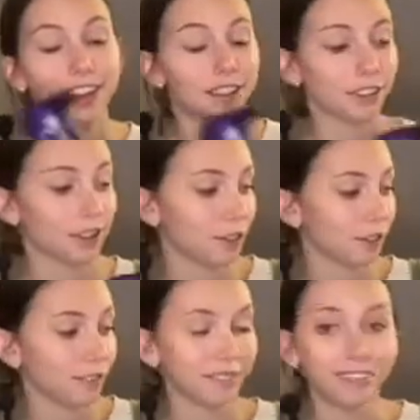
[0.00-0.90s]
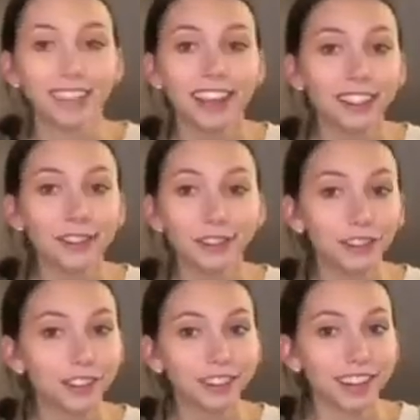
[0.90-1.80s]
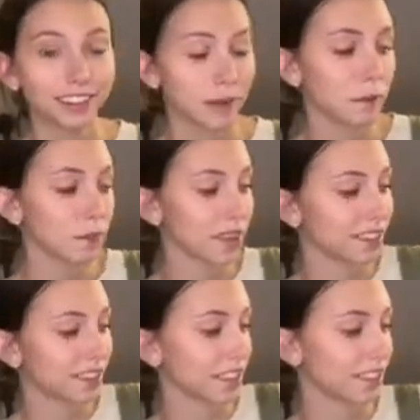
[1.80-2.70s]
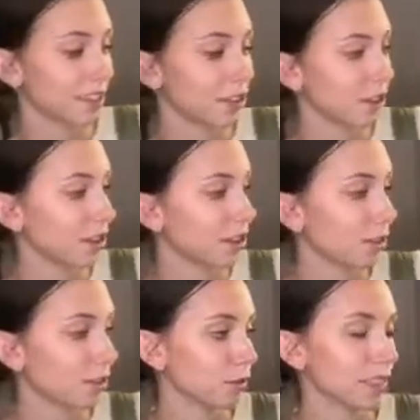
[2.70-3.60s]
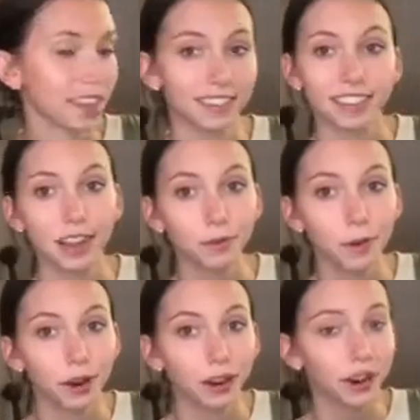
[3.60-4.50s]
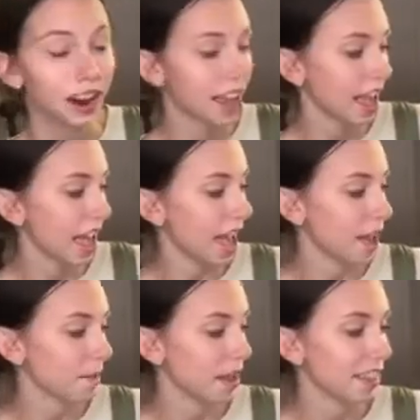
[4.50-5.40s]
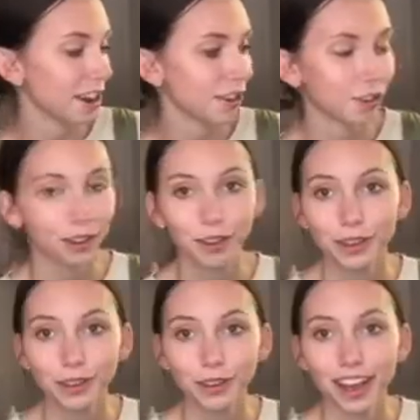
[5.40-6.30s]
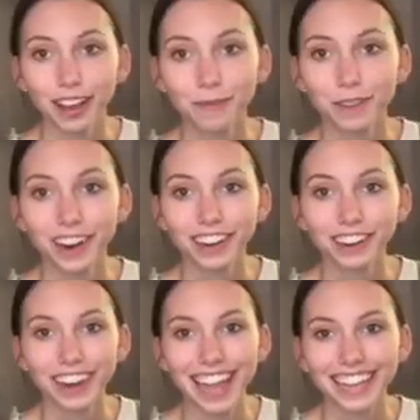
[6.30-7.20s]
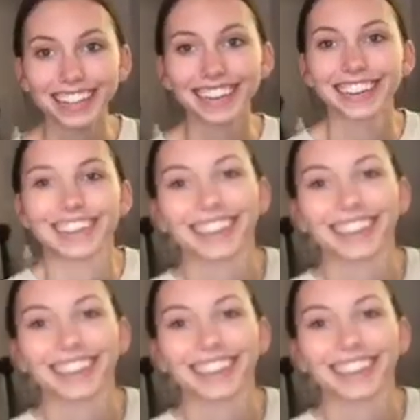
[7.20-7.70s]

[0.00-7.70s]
So those are just some amazing things that you can use with the acidic water, and then I'll show you what I do next.